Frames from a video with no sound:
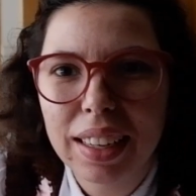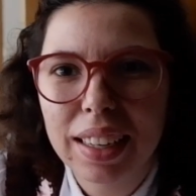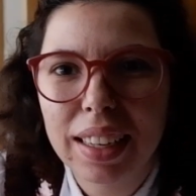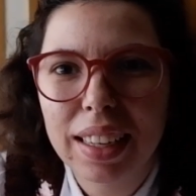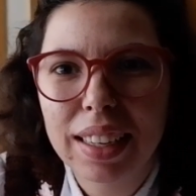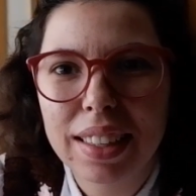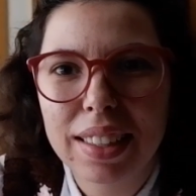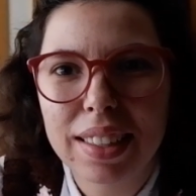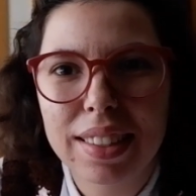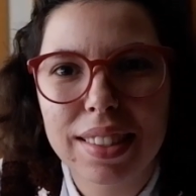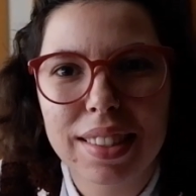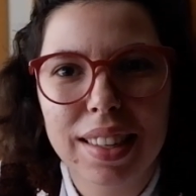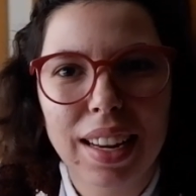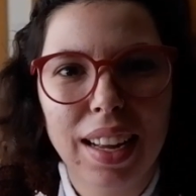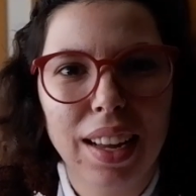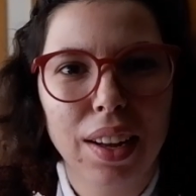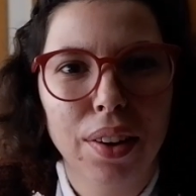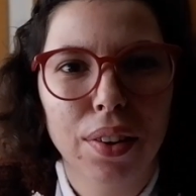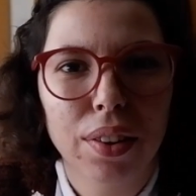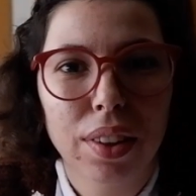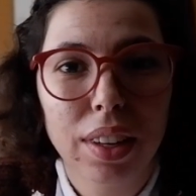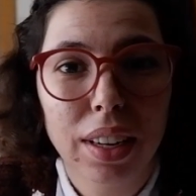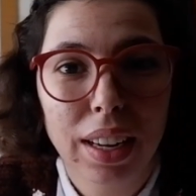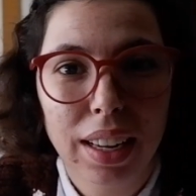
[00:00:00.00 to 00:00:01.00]
It is
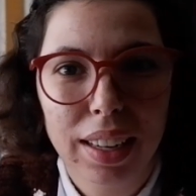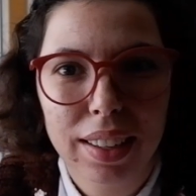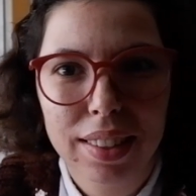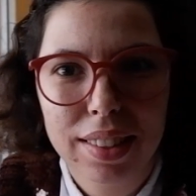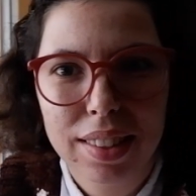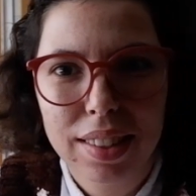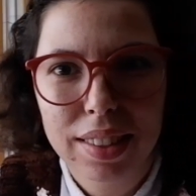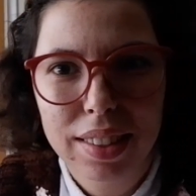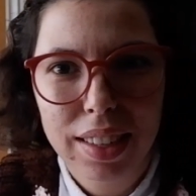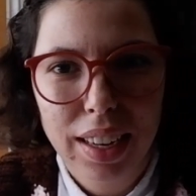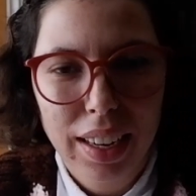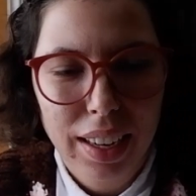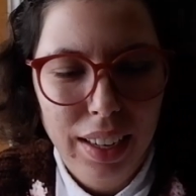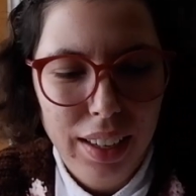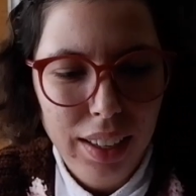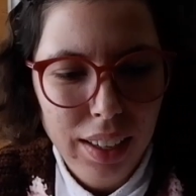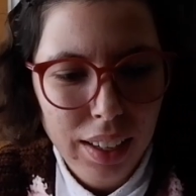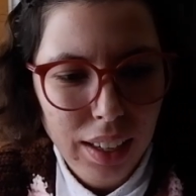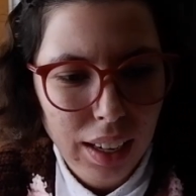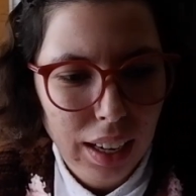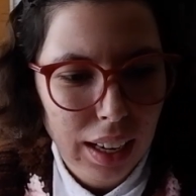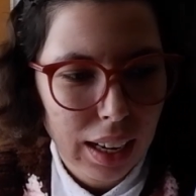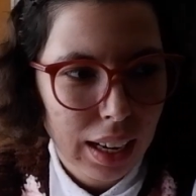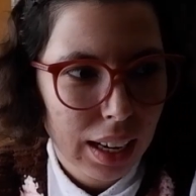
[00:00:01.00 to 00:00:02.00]
now the next
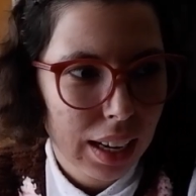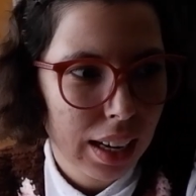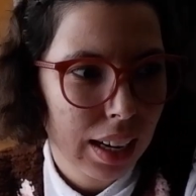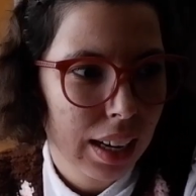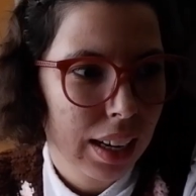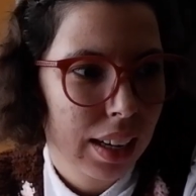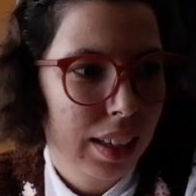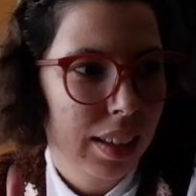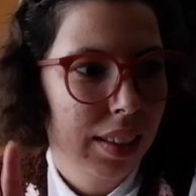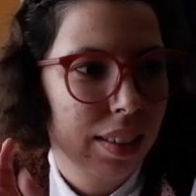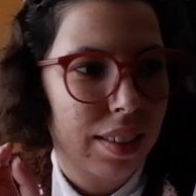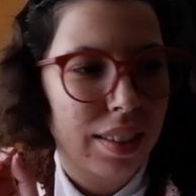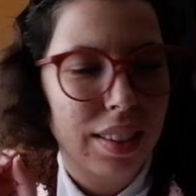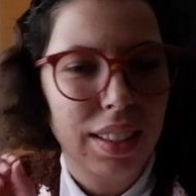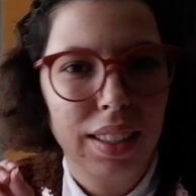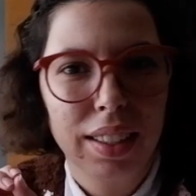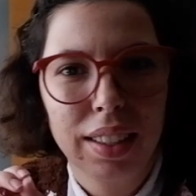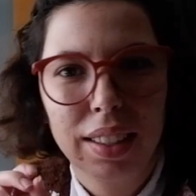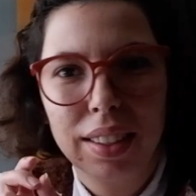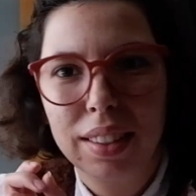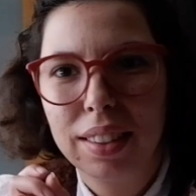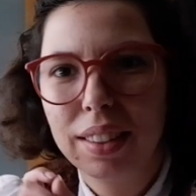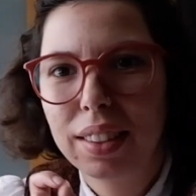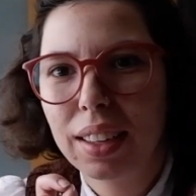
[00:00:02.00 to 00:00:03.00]
day. I
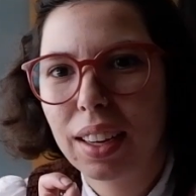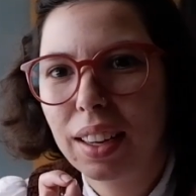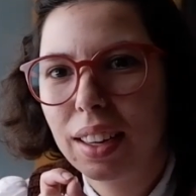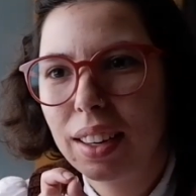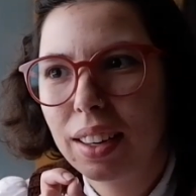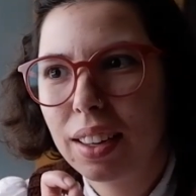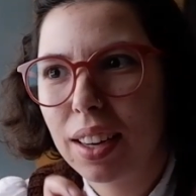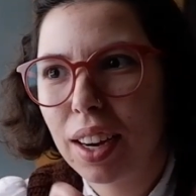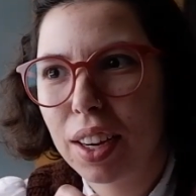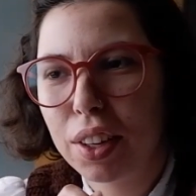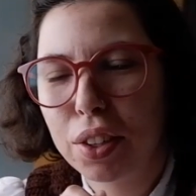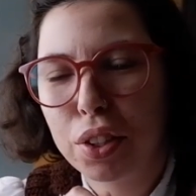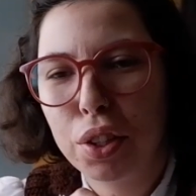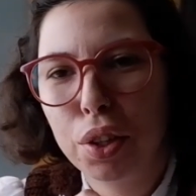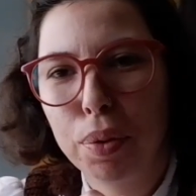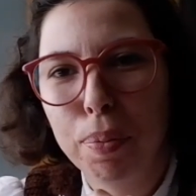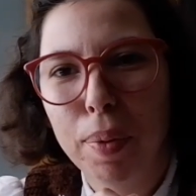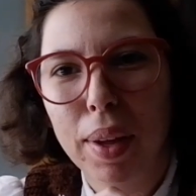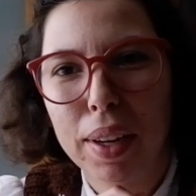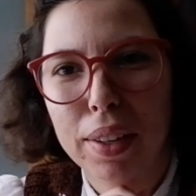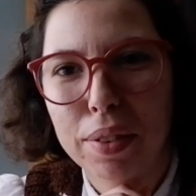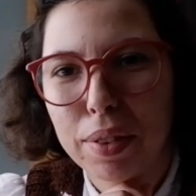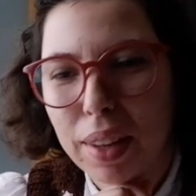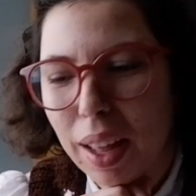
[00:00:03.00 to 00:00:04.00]
did not do
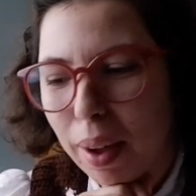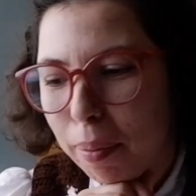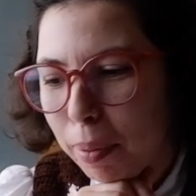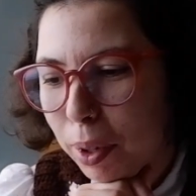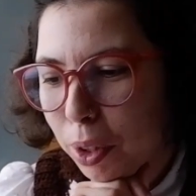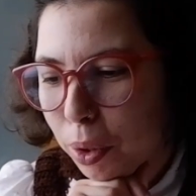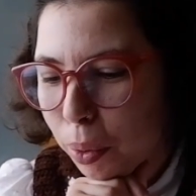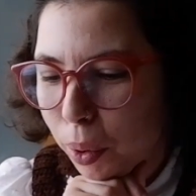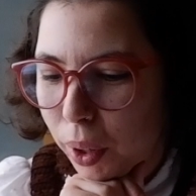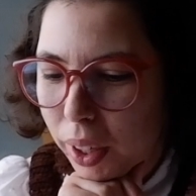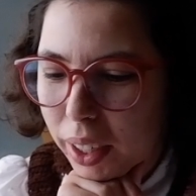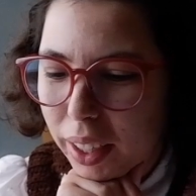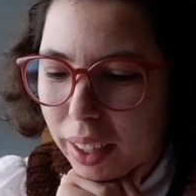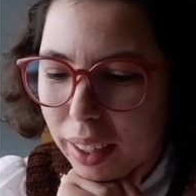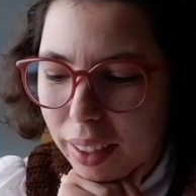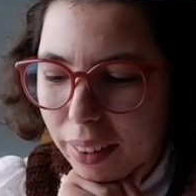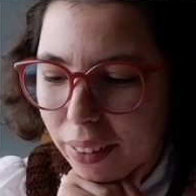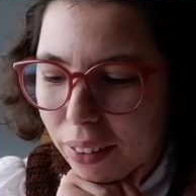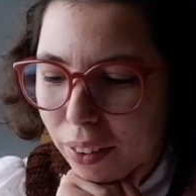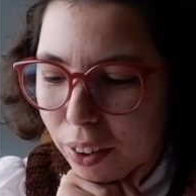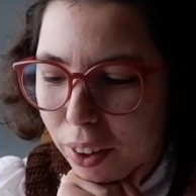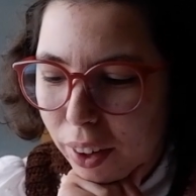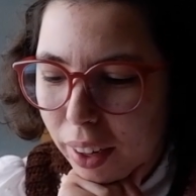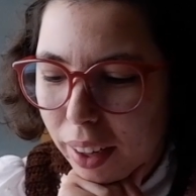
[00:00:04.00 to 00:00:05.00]
my thermometer work
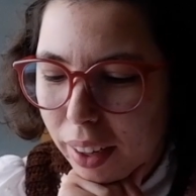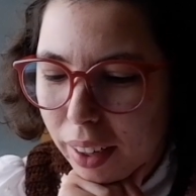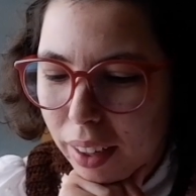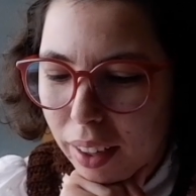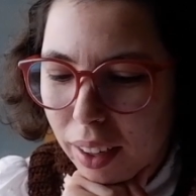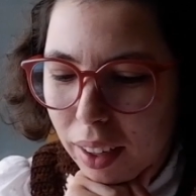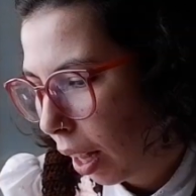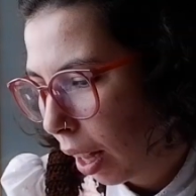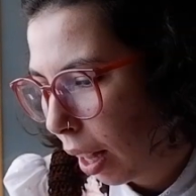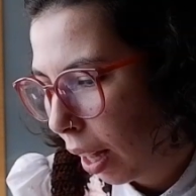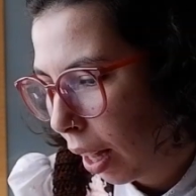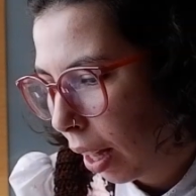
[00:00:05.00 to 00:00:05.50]
yesterday.